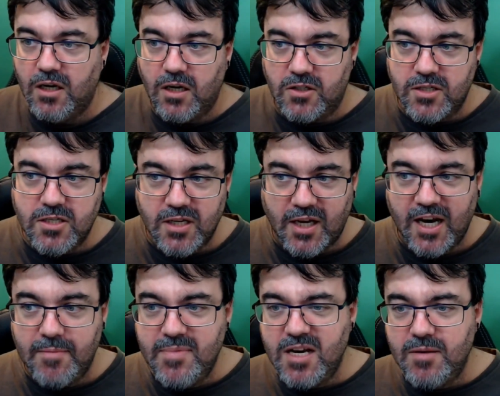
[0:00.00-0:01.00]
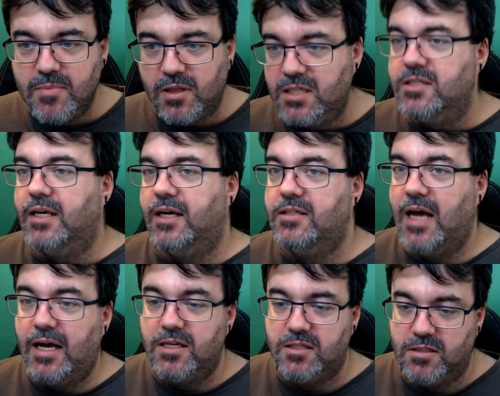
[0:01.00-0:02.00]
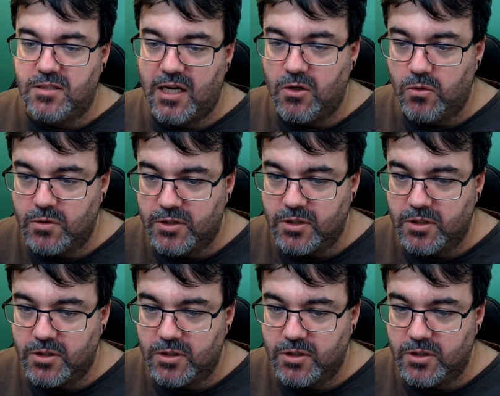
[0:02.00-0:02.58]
So this is a kind of minimalistic test as to how it would do.